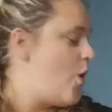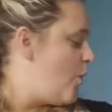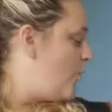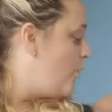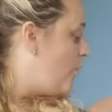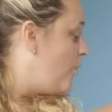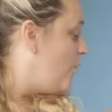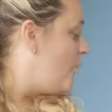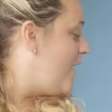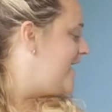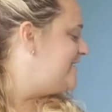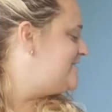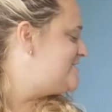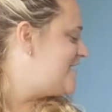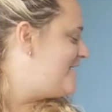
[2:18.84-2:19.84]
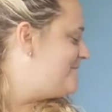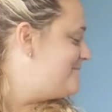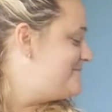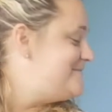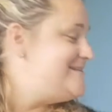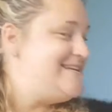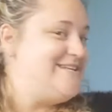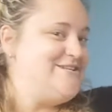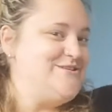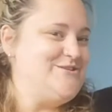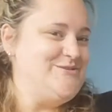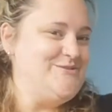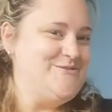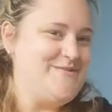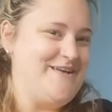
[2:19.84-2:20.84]
1 jumped
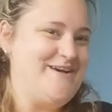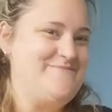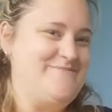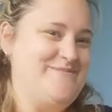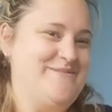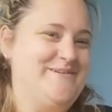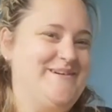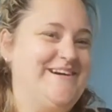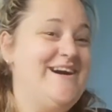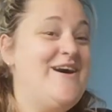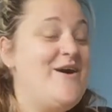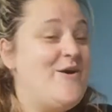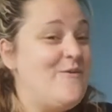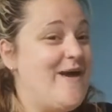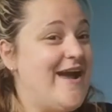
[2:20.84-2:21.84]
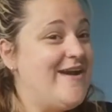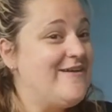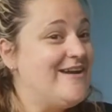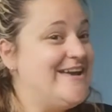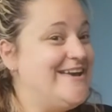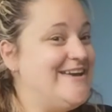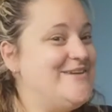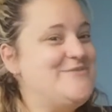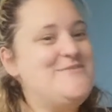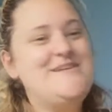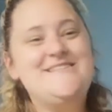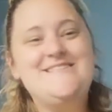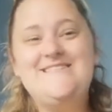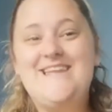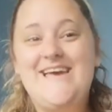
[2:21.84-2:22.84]
into the pool where it
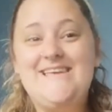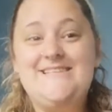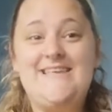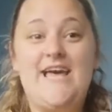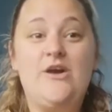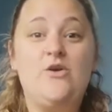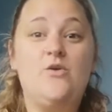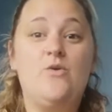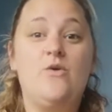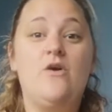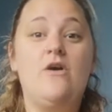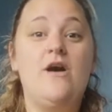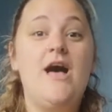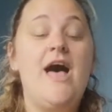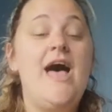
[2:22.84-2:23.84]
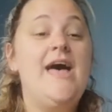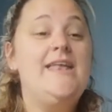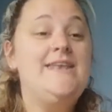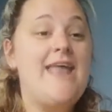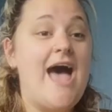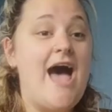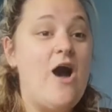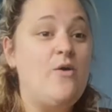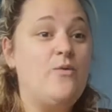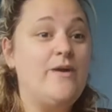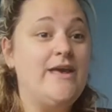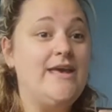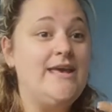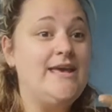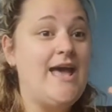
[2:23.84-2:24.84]
was nice and cool. Now
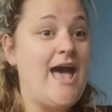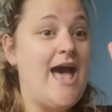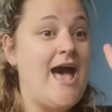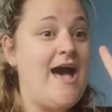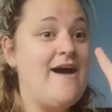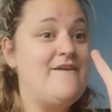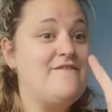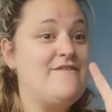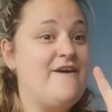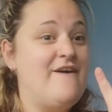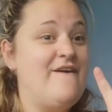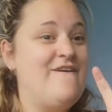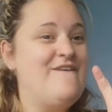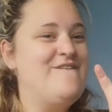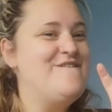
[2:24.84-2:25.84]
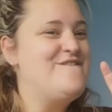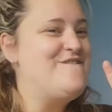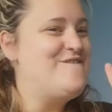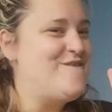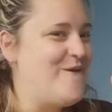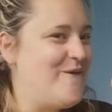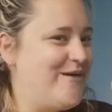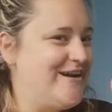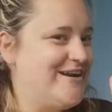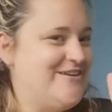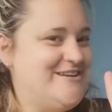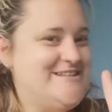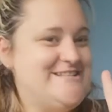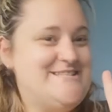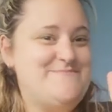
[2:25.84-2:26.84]
we have 4
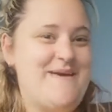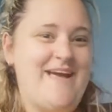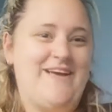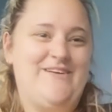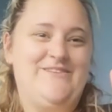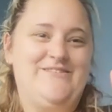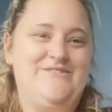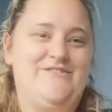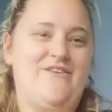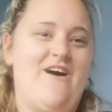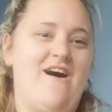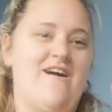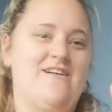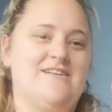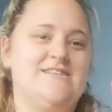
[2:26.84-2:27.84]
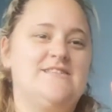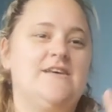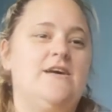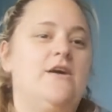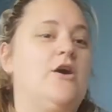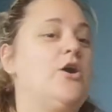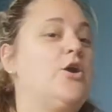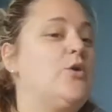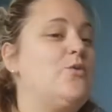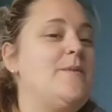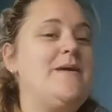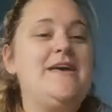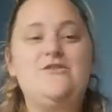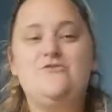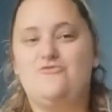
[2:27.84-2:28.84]
green speckled frogs.
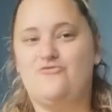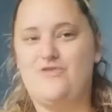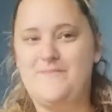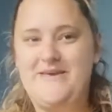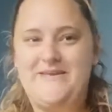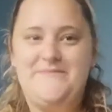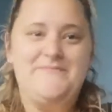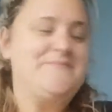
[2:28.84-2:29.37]
Ribbit, ribbit.